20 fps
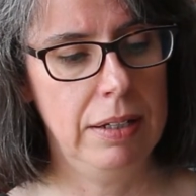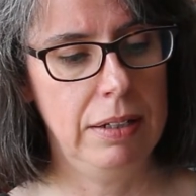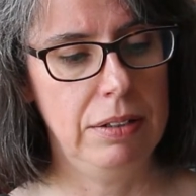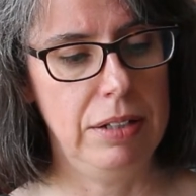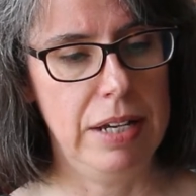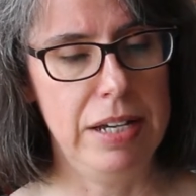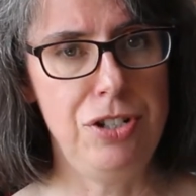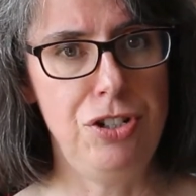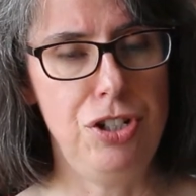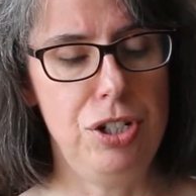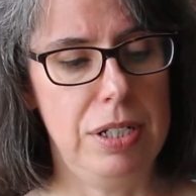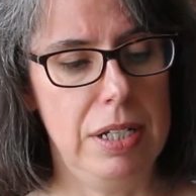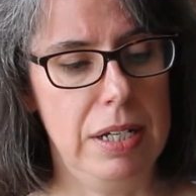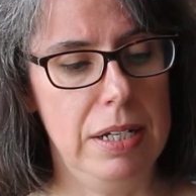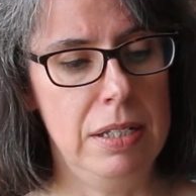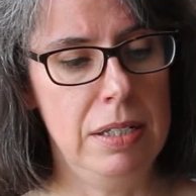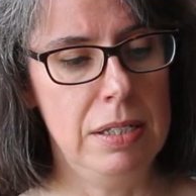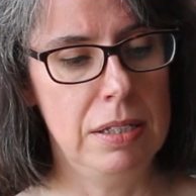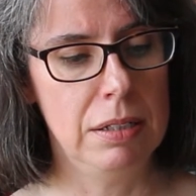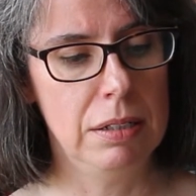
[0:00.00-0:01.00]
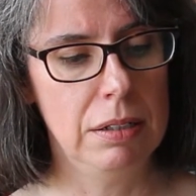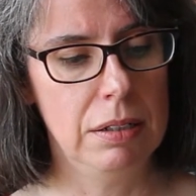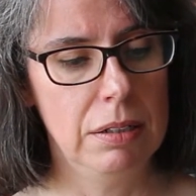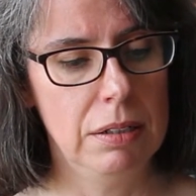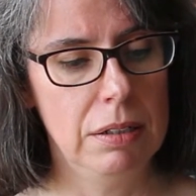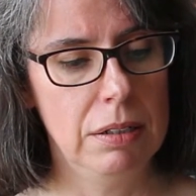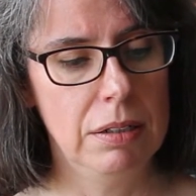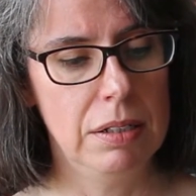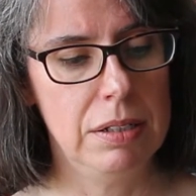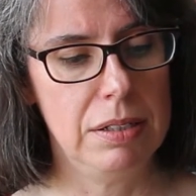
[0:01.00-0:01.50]
Yes, you did,
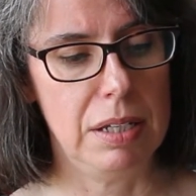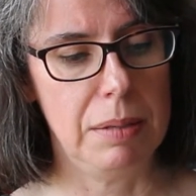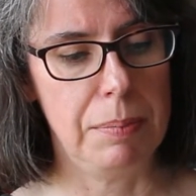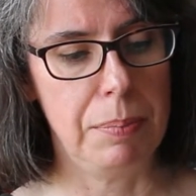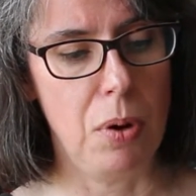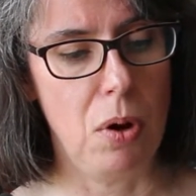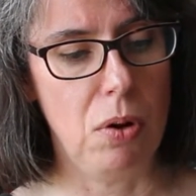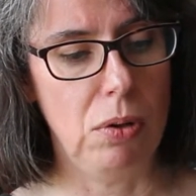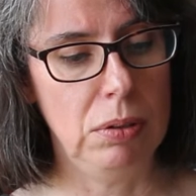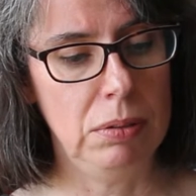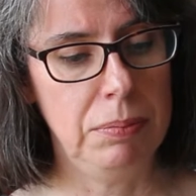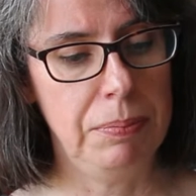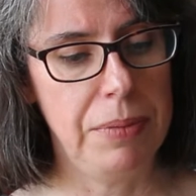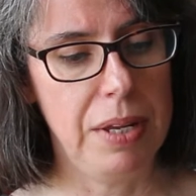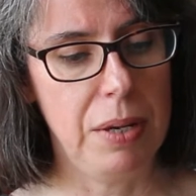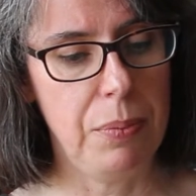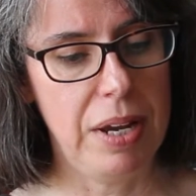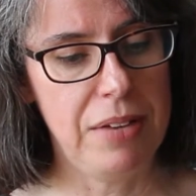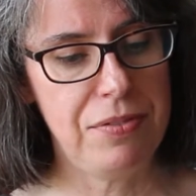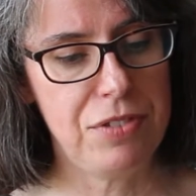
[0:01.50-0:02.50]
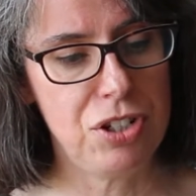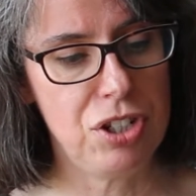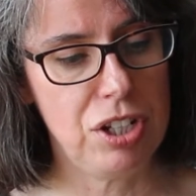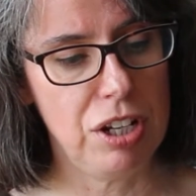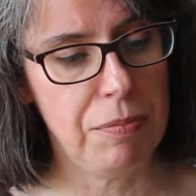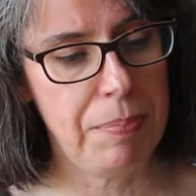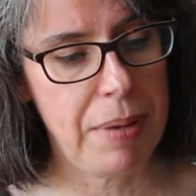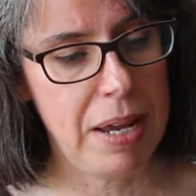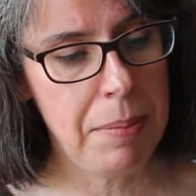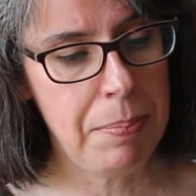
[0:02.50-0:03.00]
said Paul. He waved a sheet
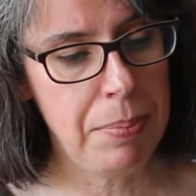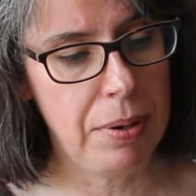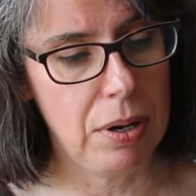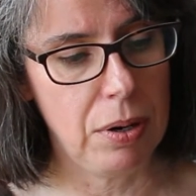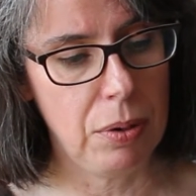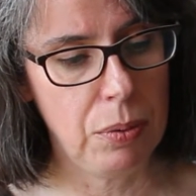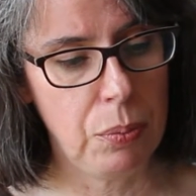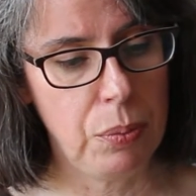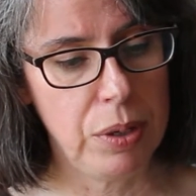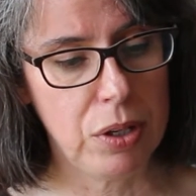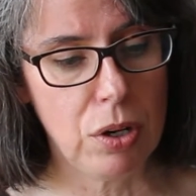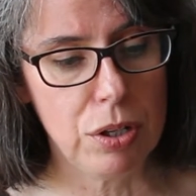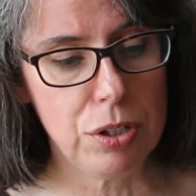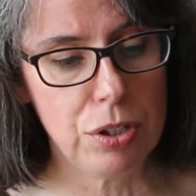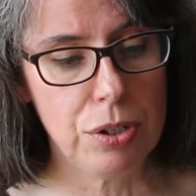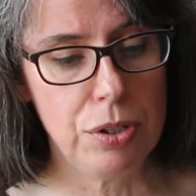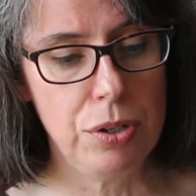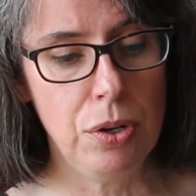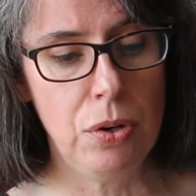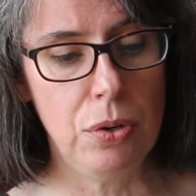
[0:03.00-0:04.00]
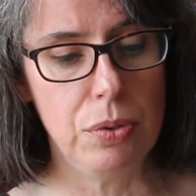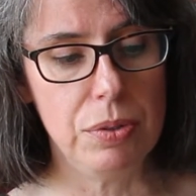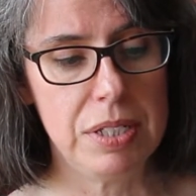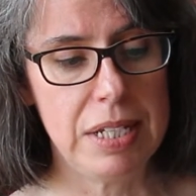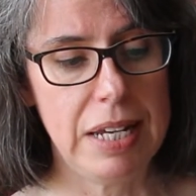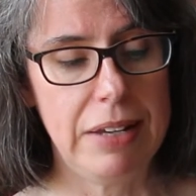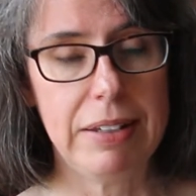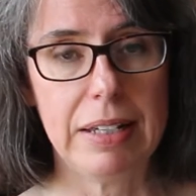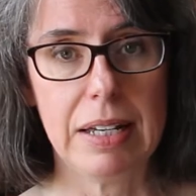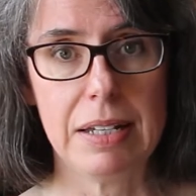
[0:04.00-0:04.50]
of paper. We got your note
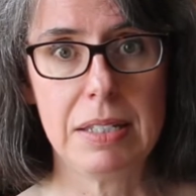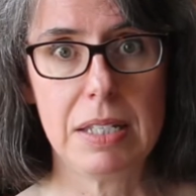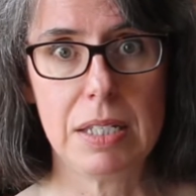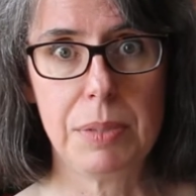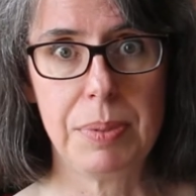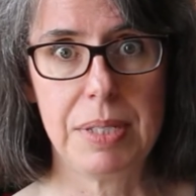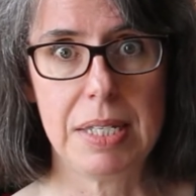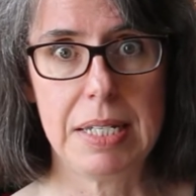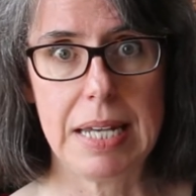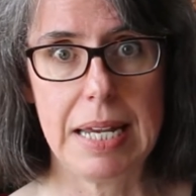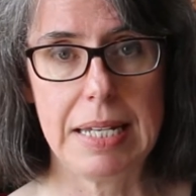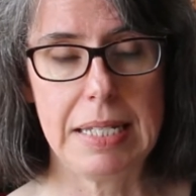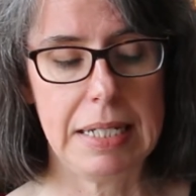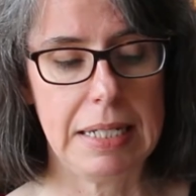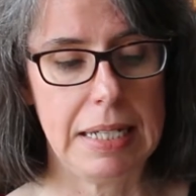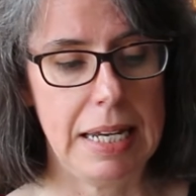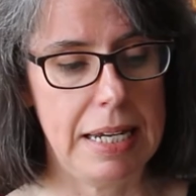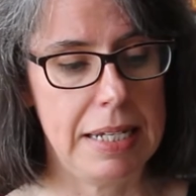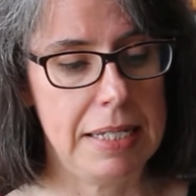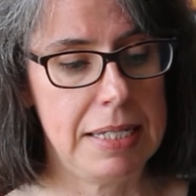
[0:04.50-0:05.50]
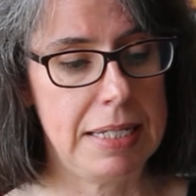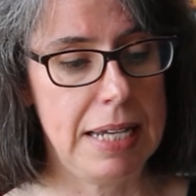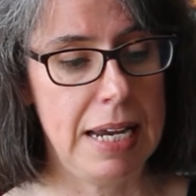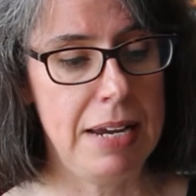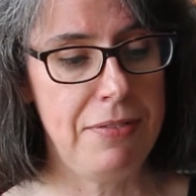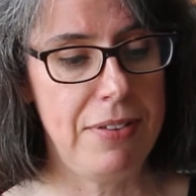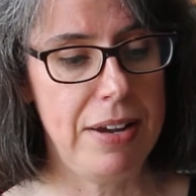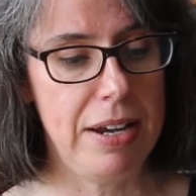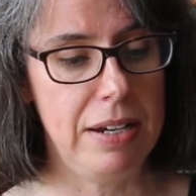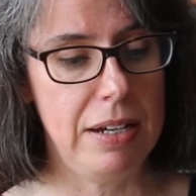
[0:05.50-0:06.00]
telling us this was a designated
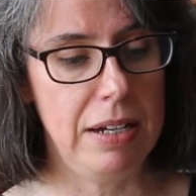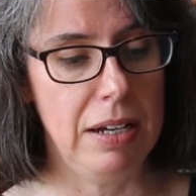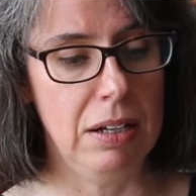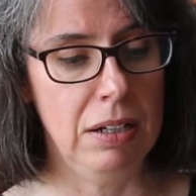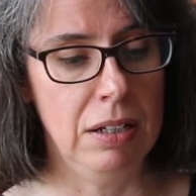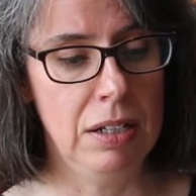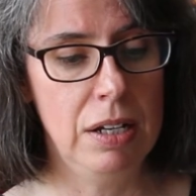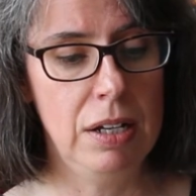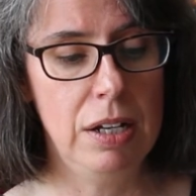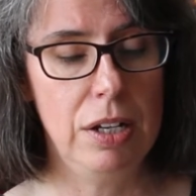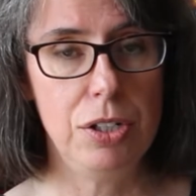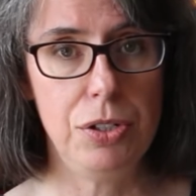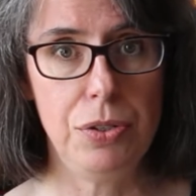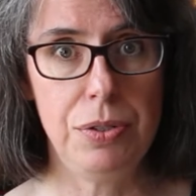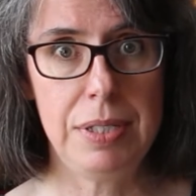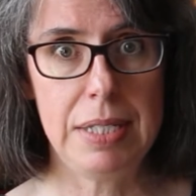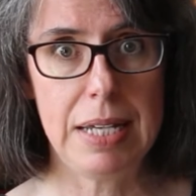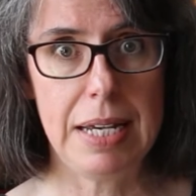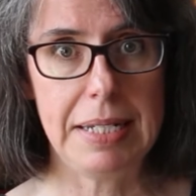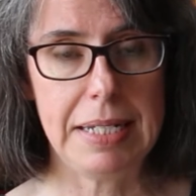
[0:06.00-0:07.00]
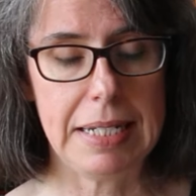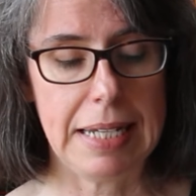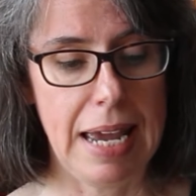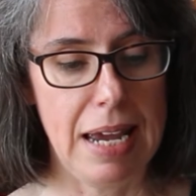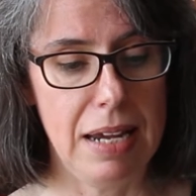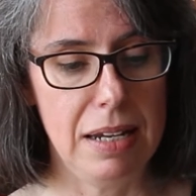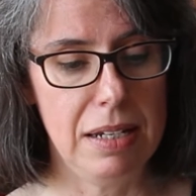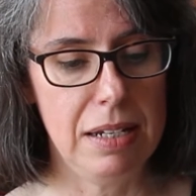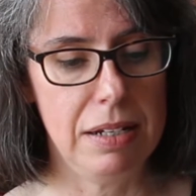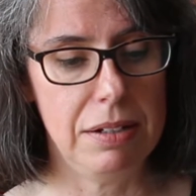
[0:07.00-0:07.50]
safe area. You said to
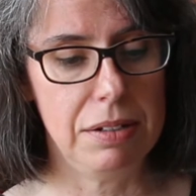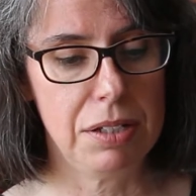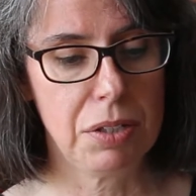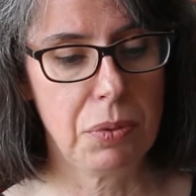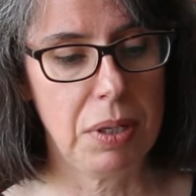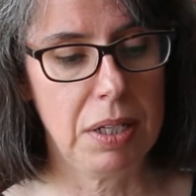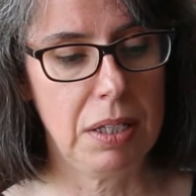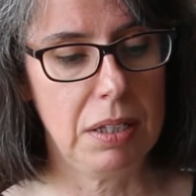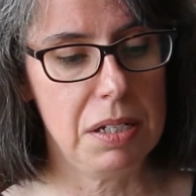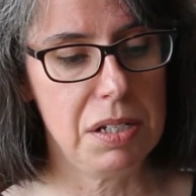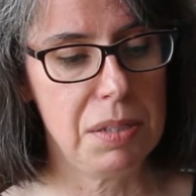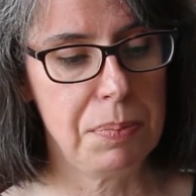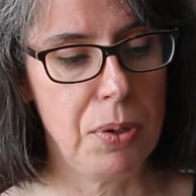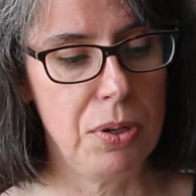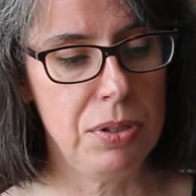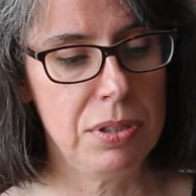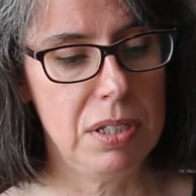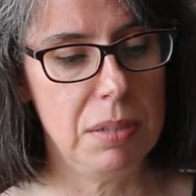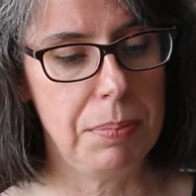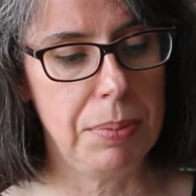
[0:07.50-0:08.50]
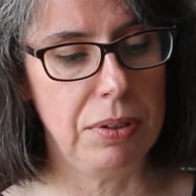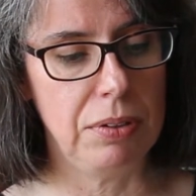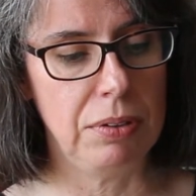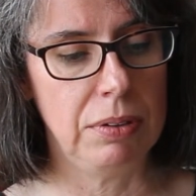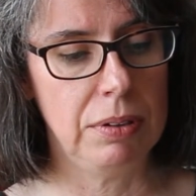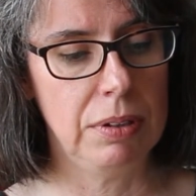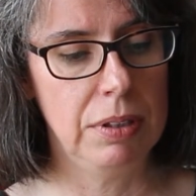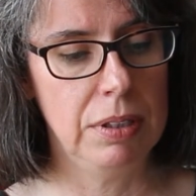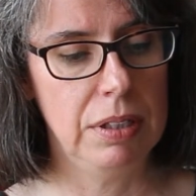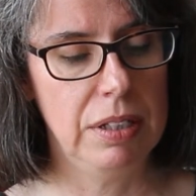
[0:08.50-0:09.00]
get here as quickly as
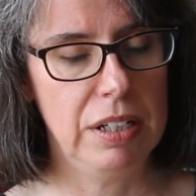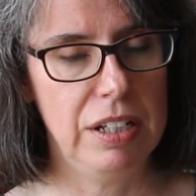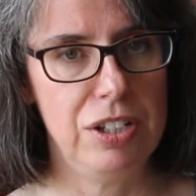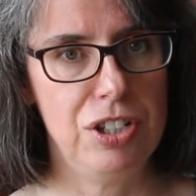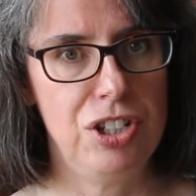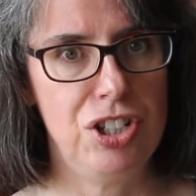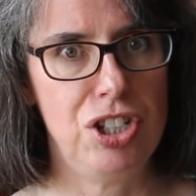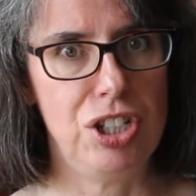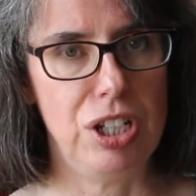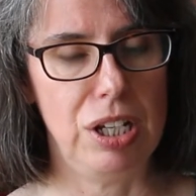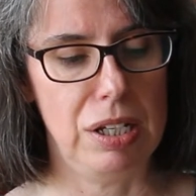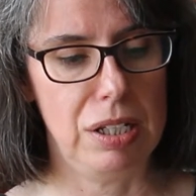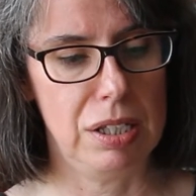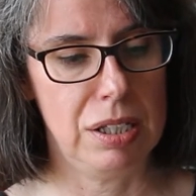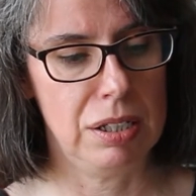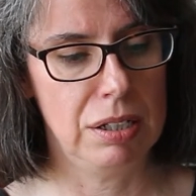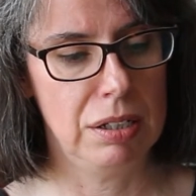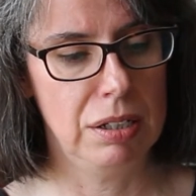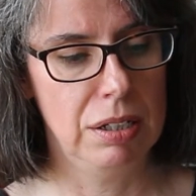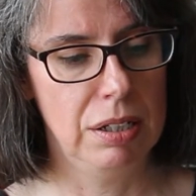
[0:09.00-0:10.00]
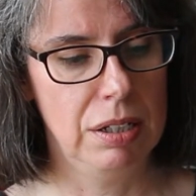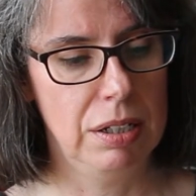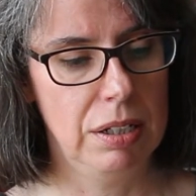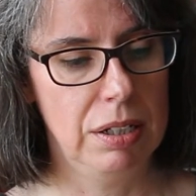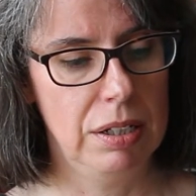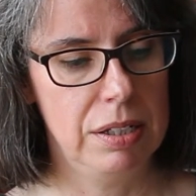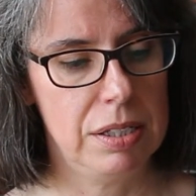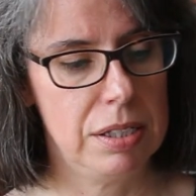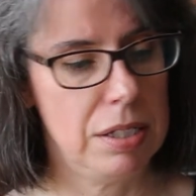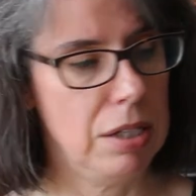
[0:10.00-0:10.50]
possible. Shit.
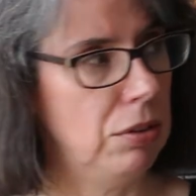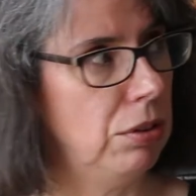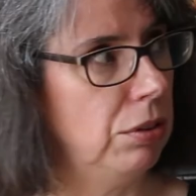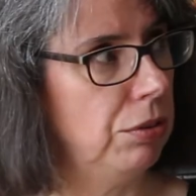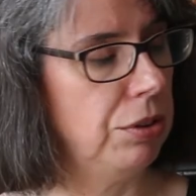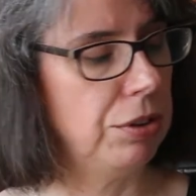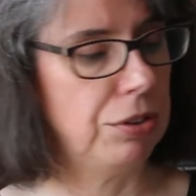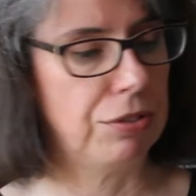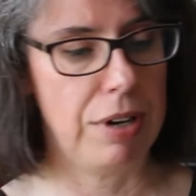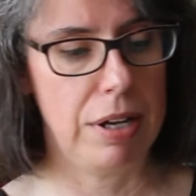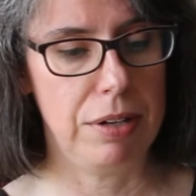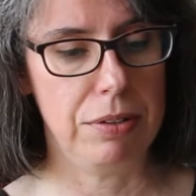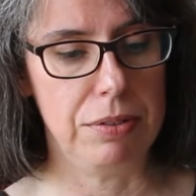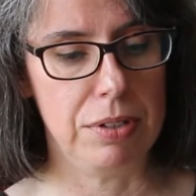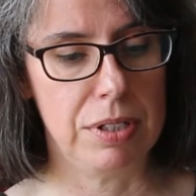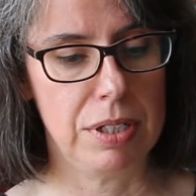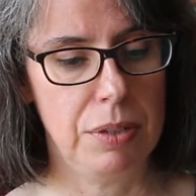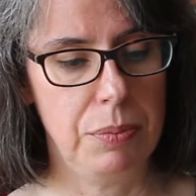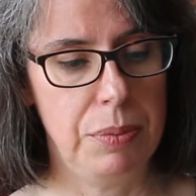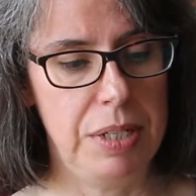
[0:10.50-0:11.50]
Stuttle looked round.